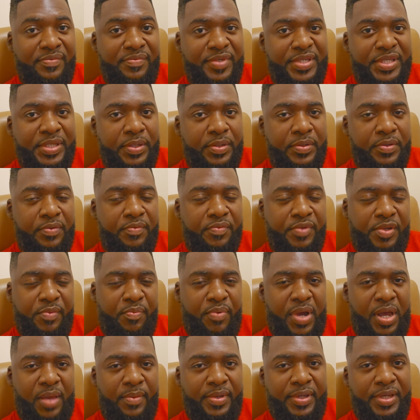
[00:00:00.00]
So you
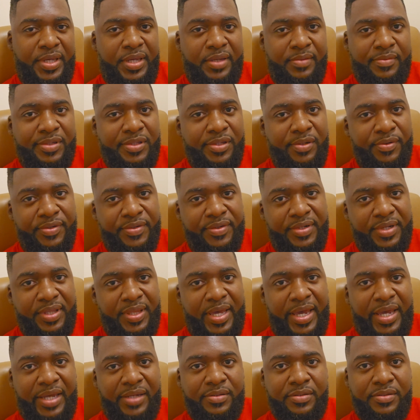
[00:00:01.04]
probably get closer to
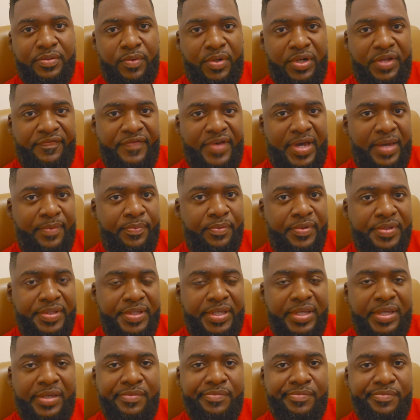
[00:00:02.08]
like
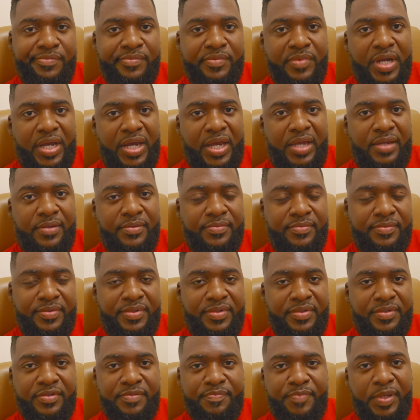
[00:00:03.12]
25%, right? And
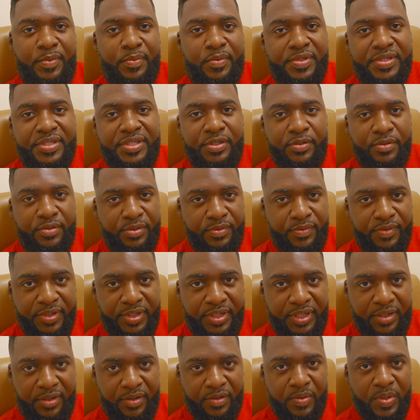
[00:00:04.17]
people still do the
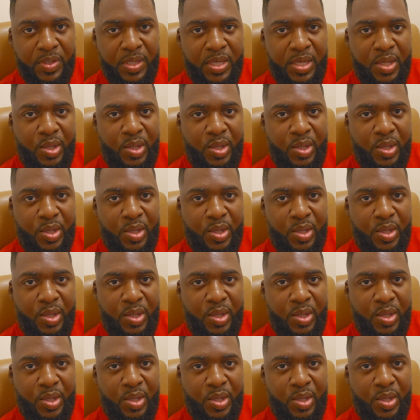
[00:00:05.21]
deal.